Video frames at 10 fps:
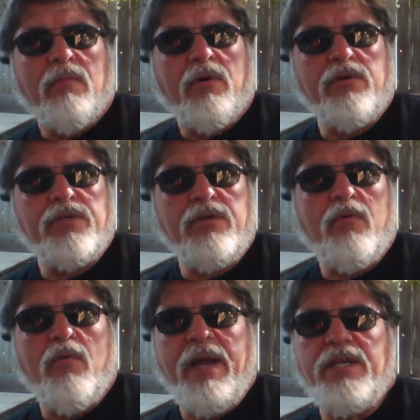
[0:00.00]
person
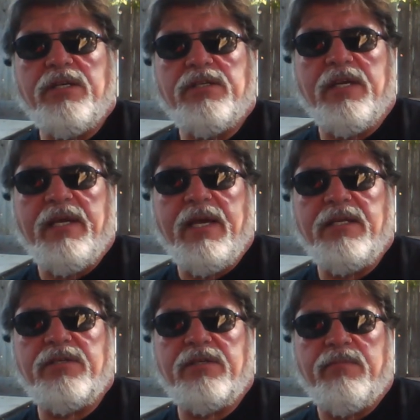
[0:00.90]
who wages
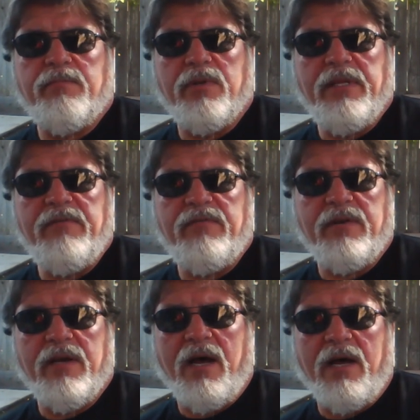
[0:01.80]
against belief
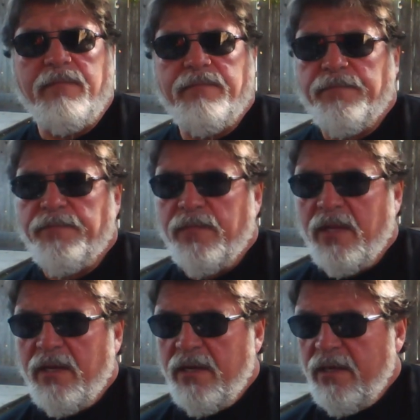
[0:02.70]
in God,
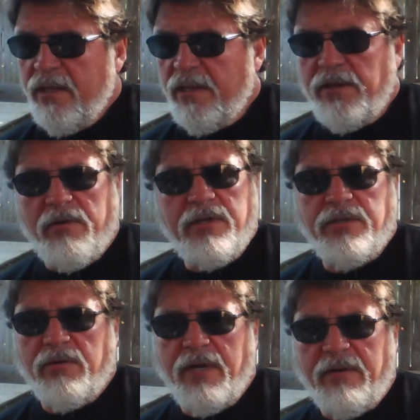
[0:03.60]
that there is
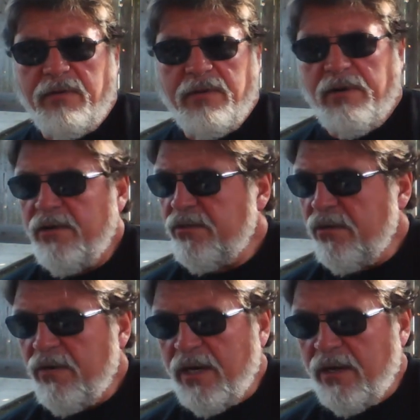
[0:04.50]
no heaven, there is
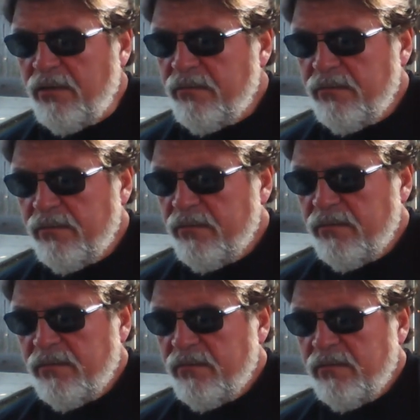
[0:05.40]
no hell,
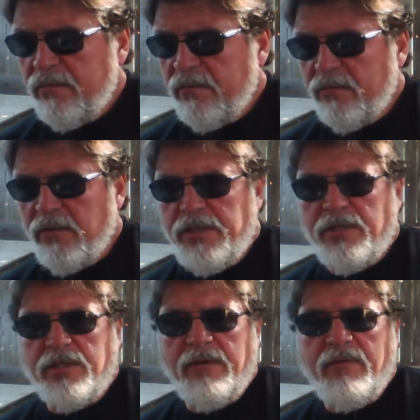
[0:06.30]
we
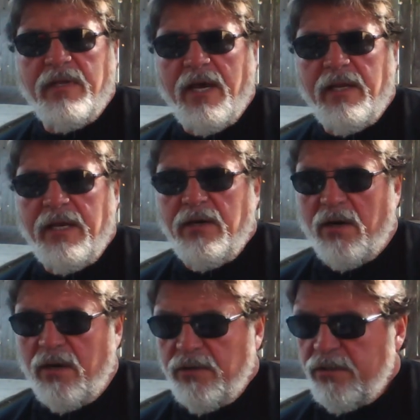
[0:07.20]
just live and die like
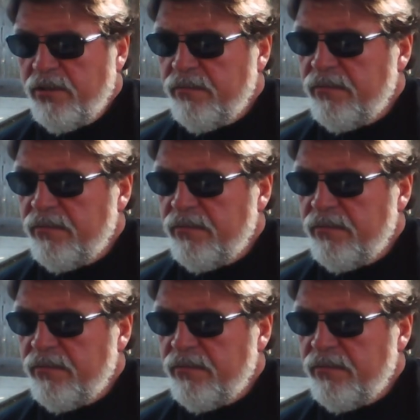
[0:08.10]
dogs,